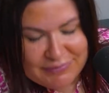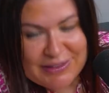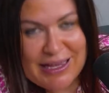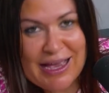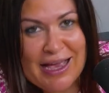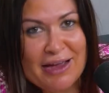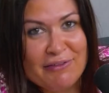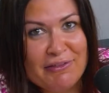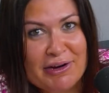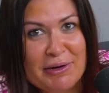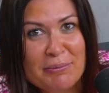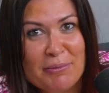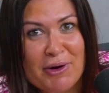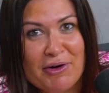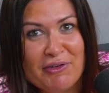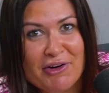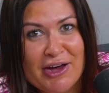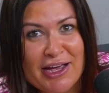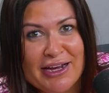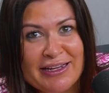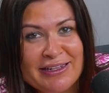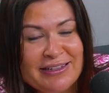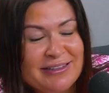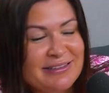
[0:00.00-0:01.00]
Can't read my
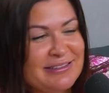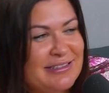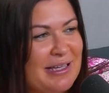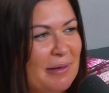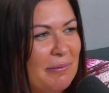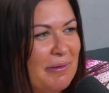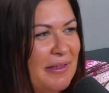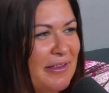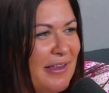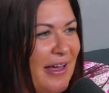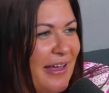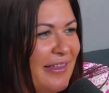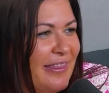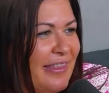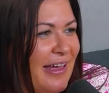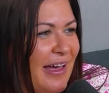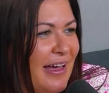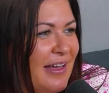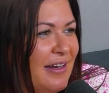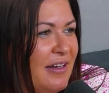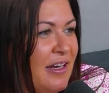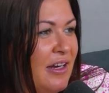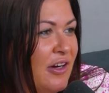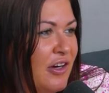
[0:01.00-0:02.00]
writing. Something like
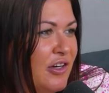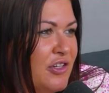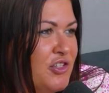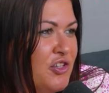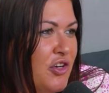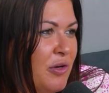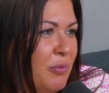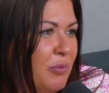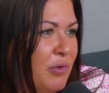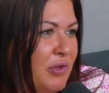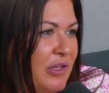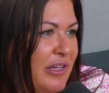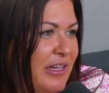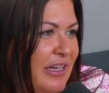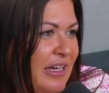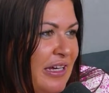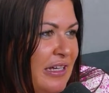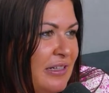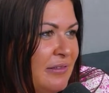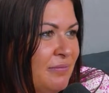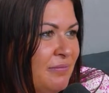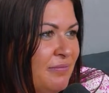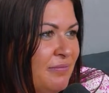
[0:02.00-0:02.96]
that. Near a triple again.